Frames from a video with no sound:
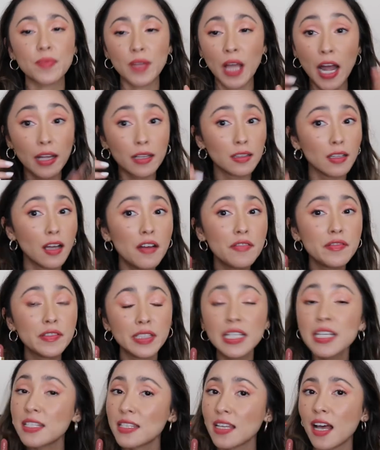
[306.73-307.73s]
I love
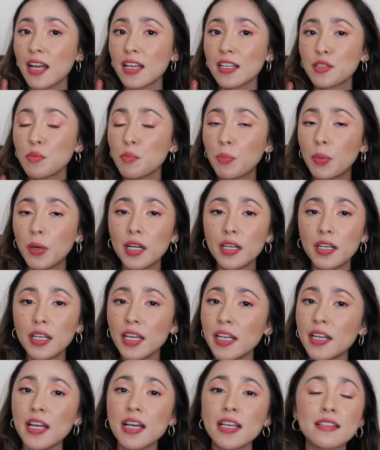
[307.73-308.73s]
Lisa's, but
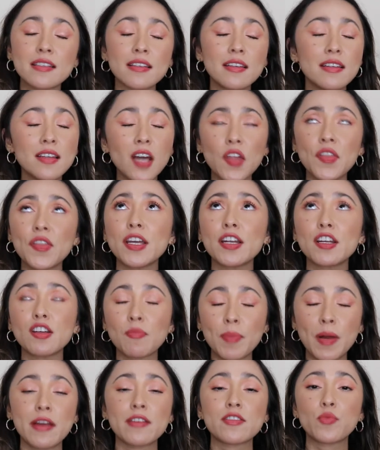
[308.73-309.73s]
it has nothing in
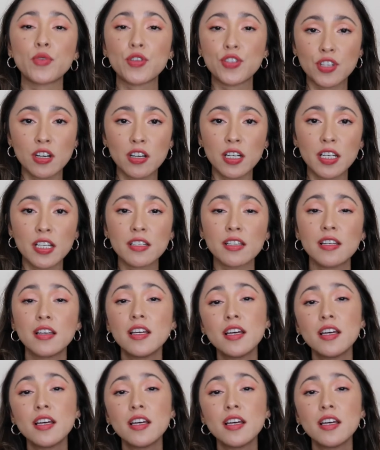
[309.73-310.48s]
comparison with Charlotte.